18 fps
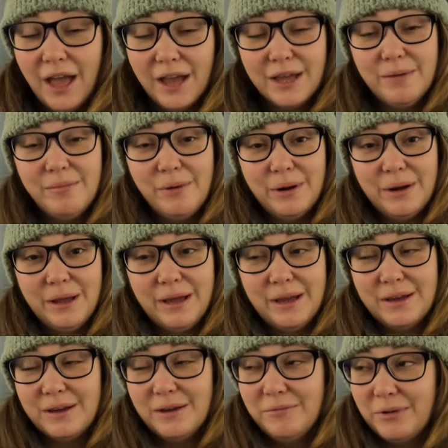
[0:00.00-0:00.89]
Good
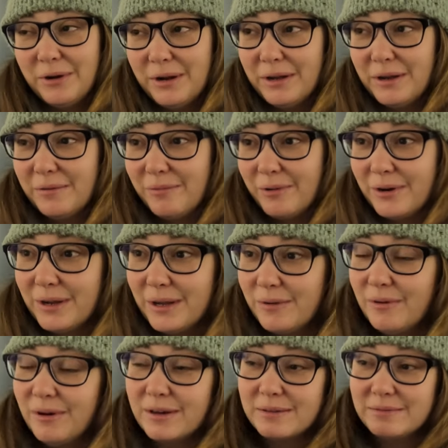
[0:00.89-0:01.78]
morning. Good morning. Good
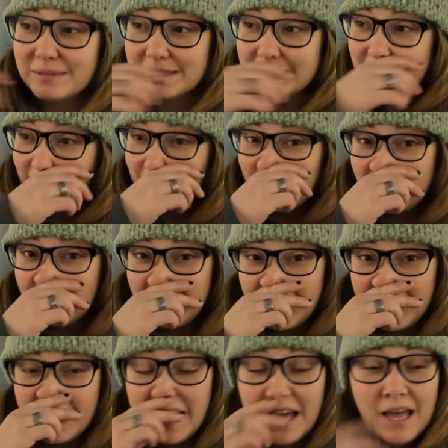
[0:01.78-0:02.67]
morning. Welcome to
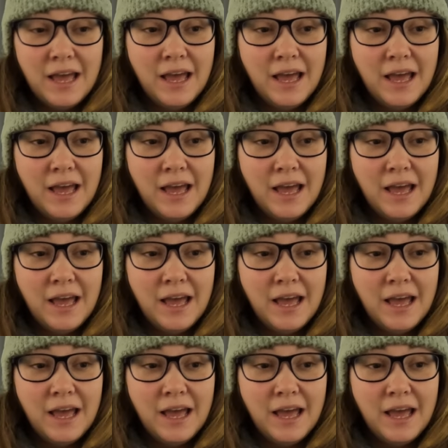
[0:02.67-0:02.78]
Saturday.